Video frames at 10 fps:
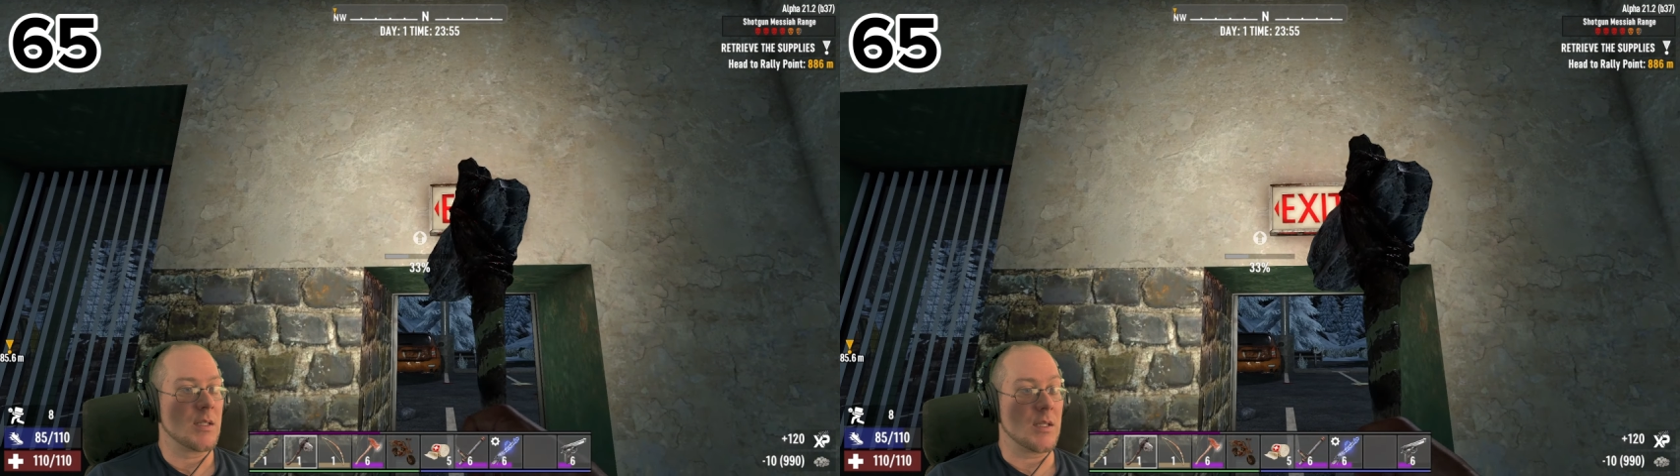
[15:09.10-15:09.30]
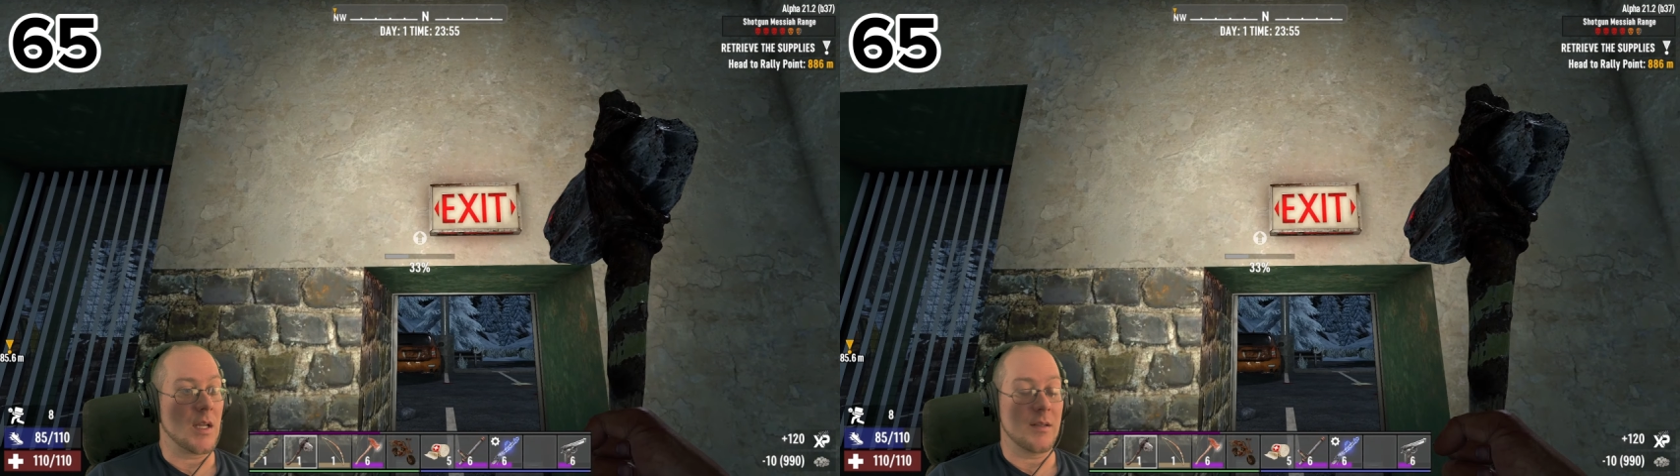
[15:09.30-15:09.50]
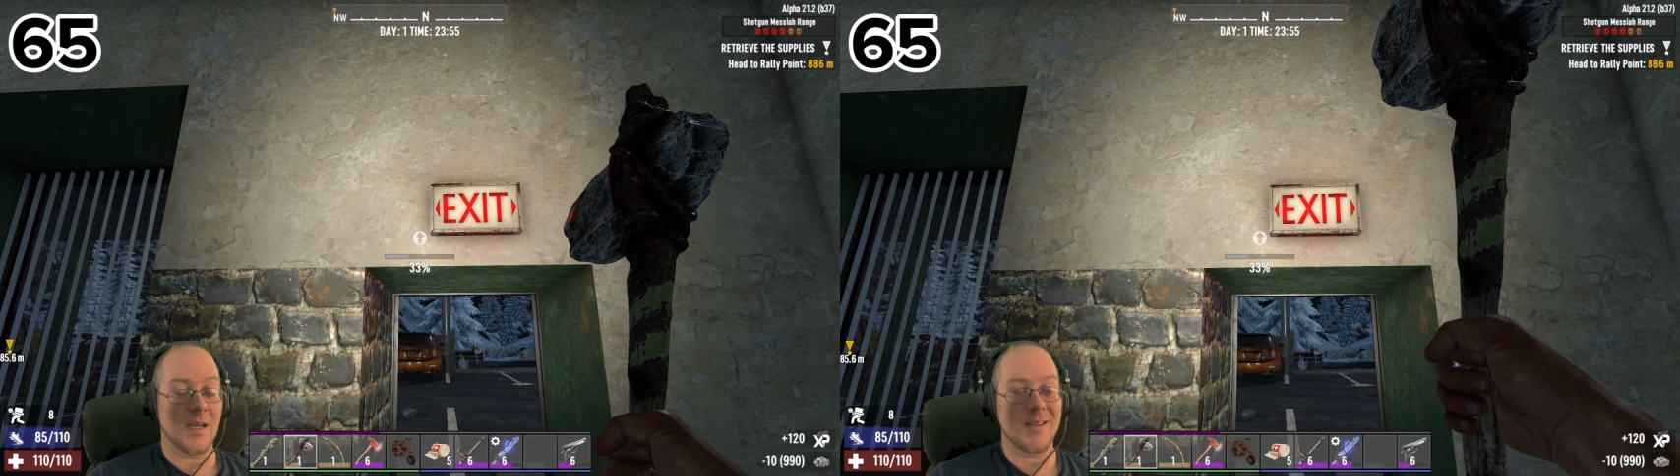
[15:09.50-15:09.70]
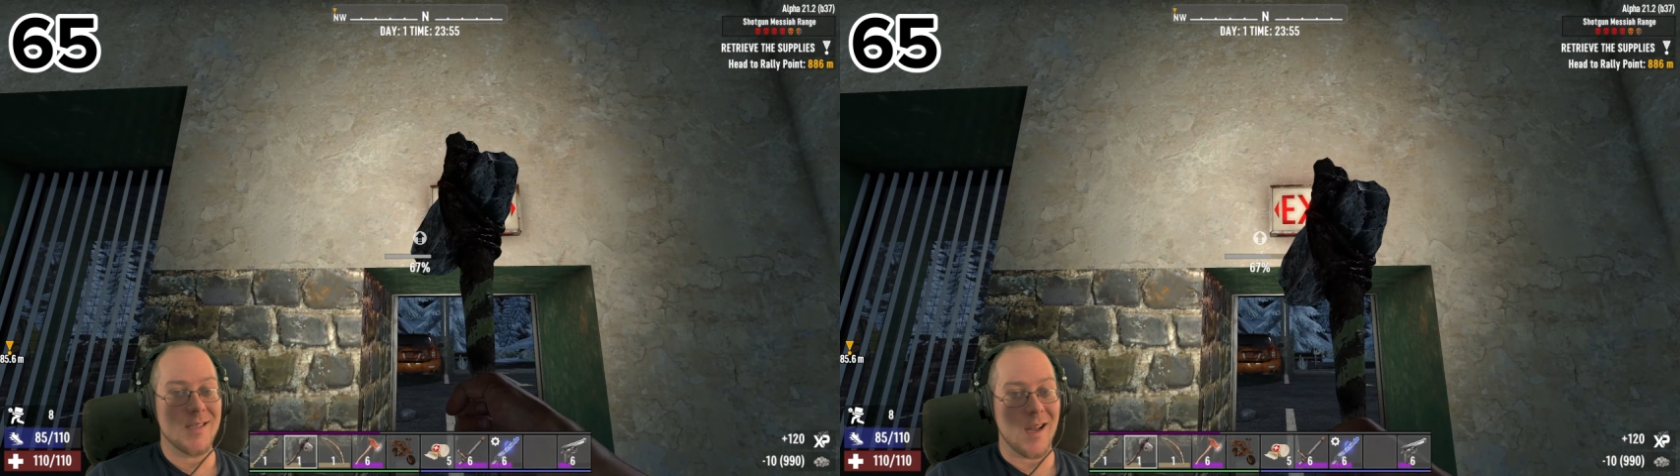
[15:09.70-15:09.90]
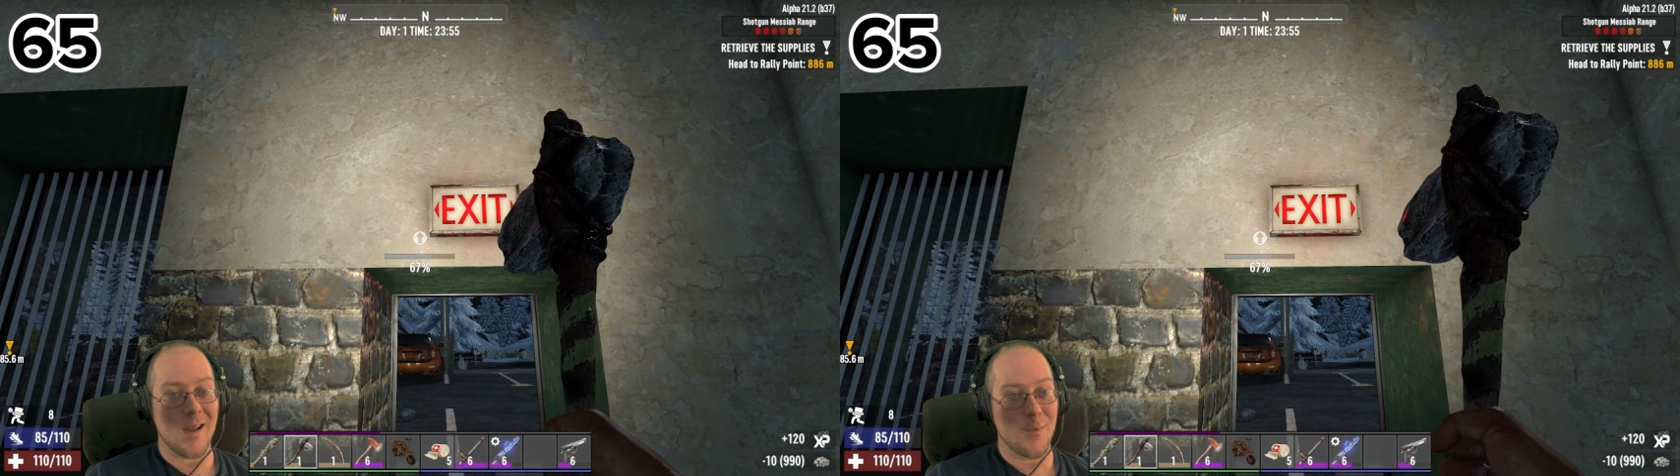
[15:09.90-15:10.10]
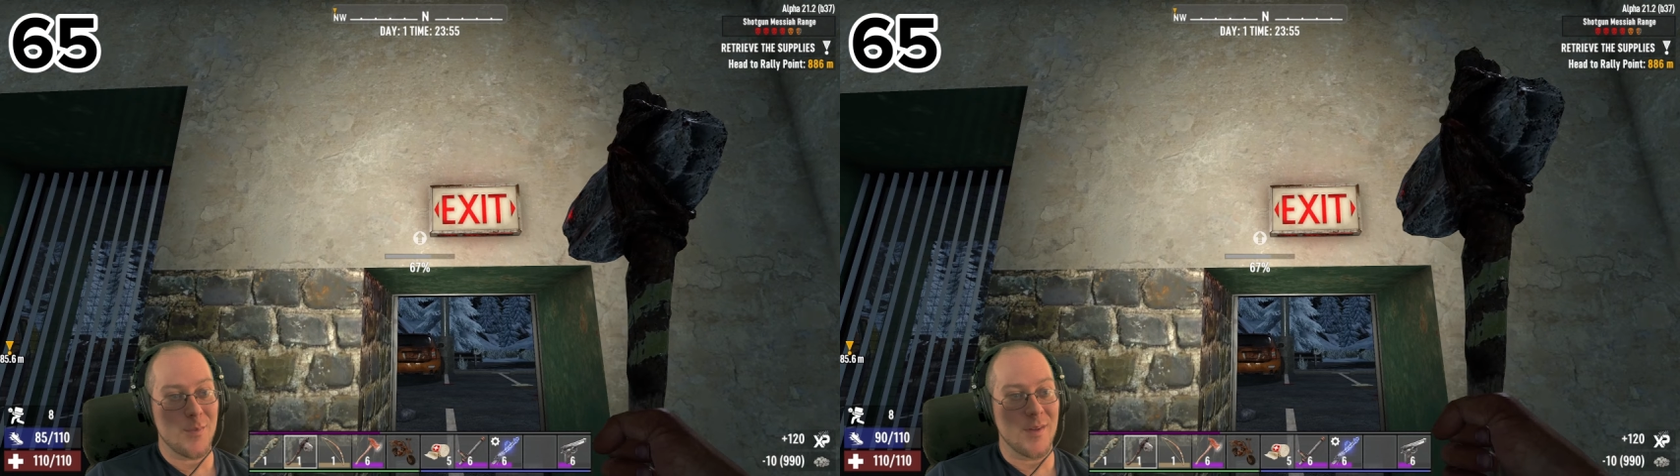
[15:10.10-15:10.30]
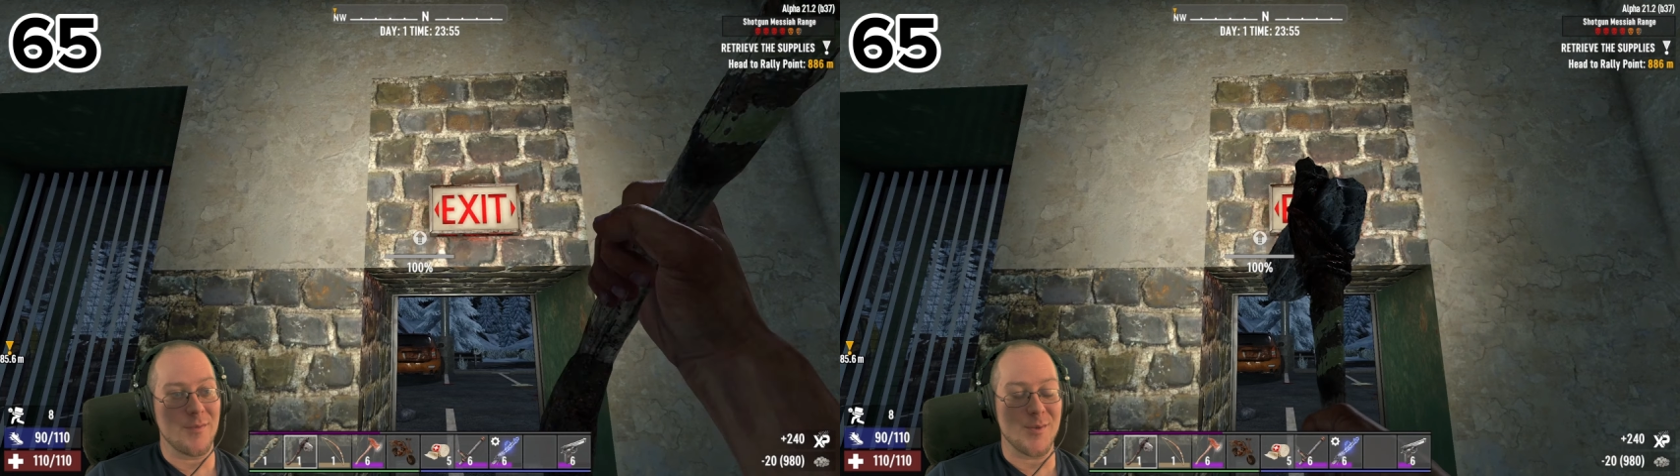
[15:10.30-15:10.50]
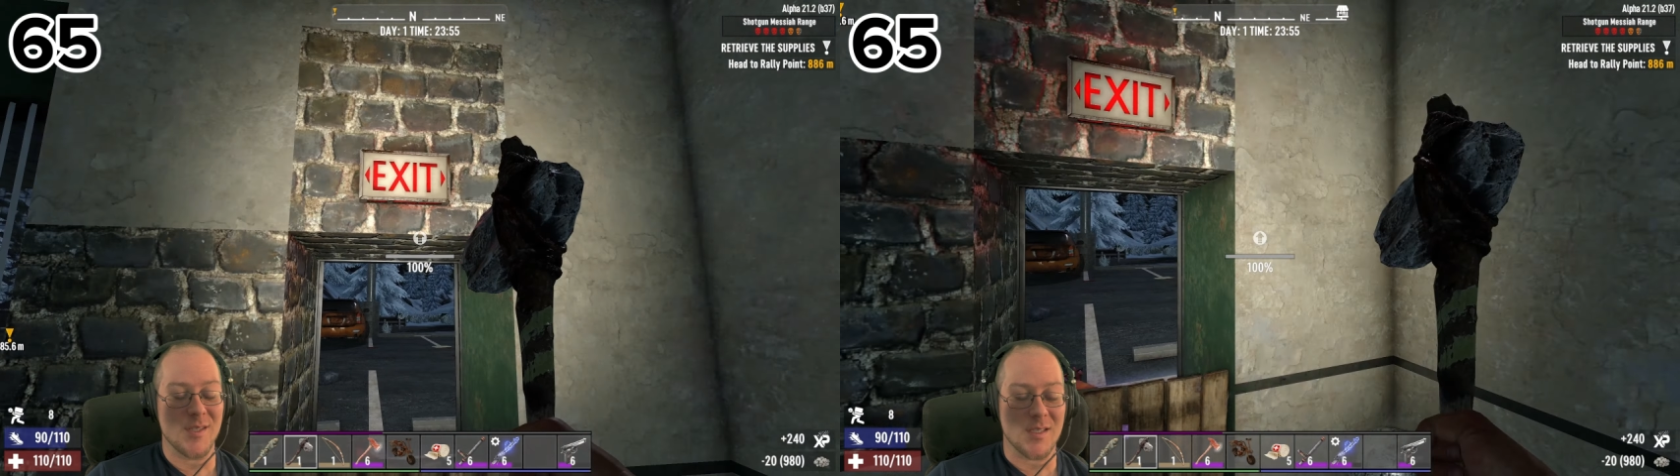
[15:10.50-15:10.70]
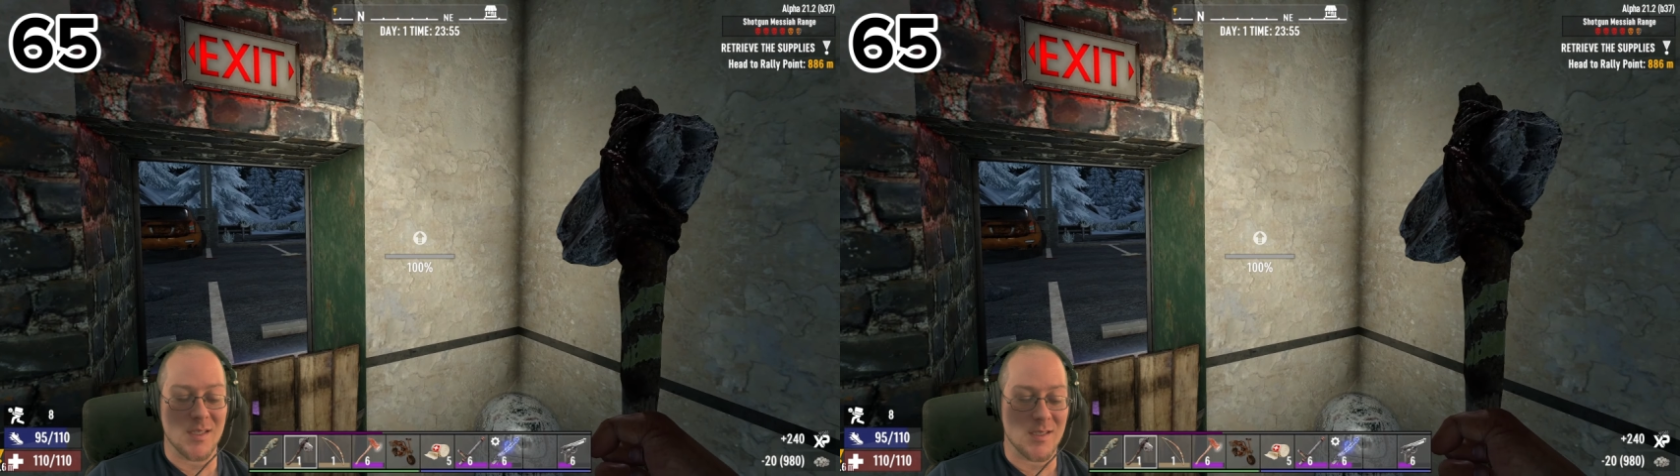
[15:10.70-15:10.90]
At nighttime, if you stick